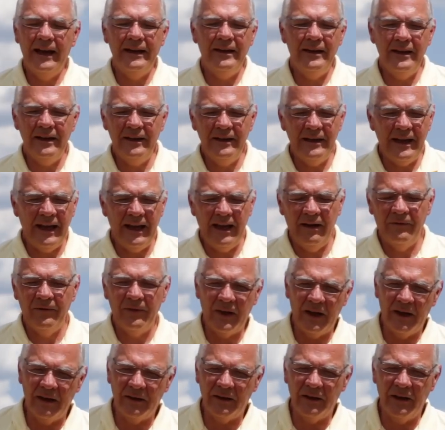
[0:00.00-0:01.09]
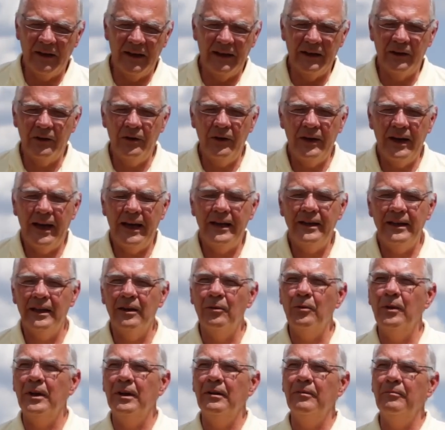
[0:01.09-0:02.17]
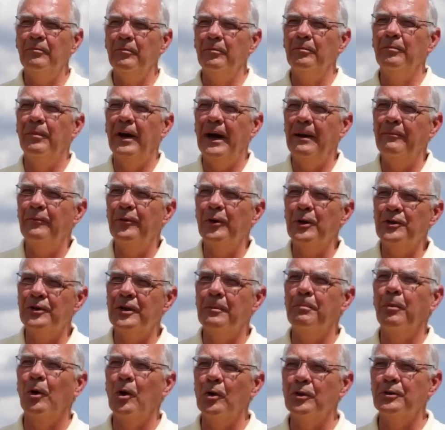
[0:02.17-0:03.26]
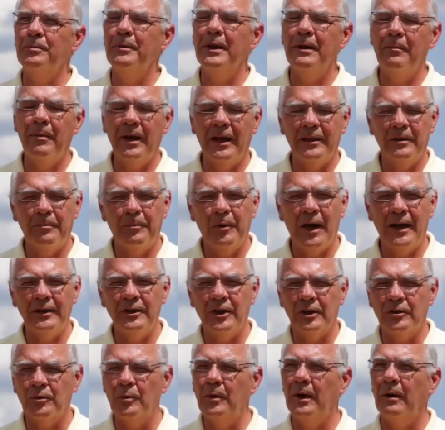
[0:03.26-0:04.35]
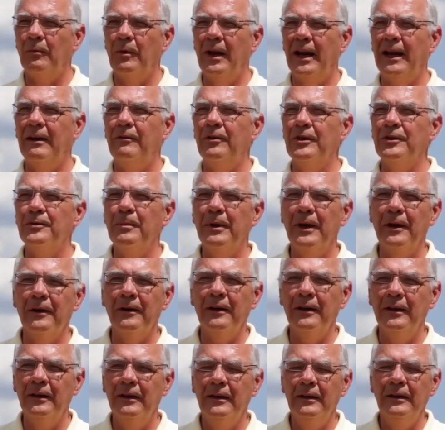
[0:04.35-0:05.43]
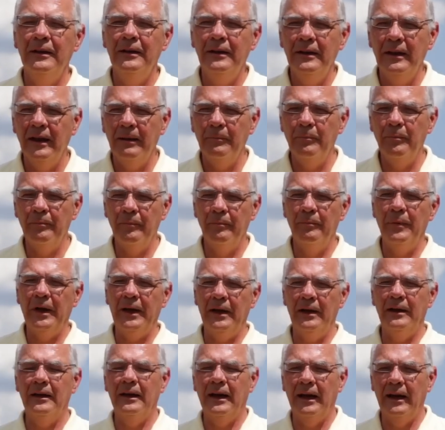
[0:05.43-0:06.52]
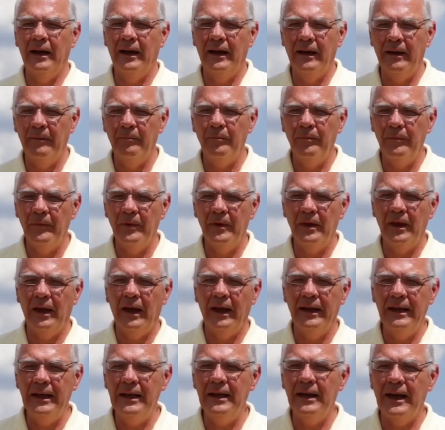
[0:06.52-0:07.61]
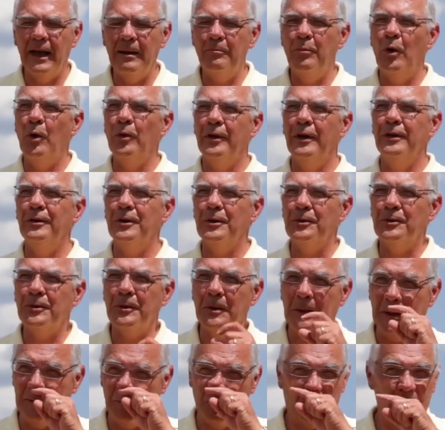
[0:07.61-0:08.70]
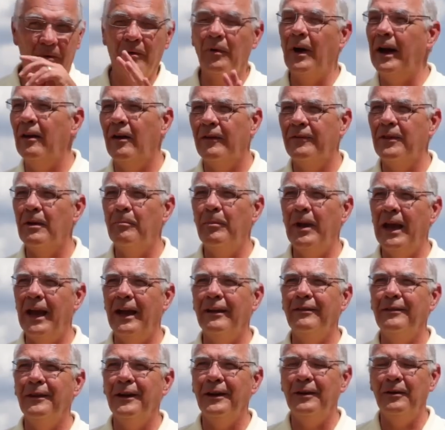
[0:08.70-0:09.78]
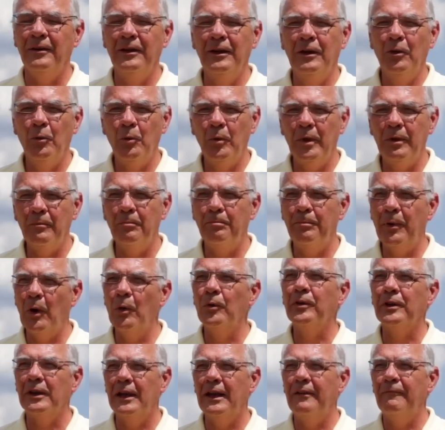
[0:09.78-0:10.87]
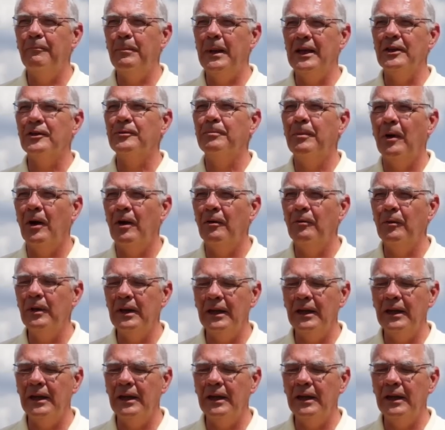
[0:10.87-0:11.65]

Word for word: I didn't have a, a good idea when Bob first approached me about the project while I was mayor, but um, he and I both understood right off the bat that we both loved baseball.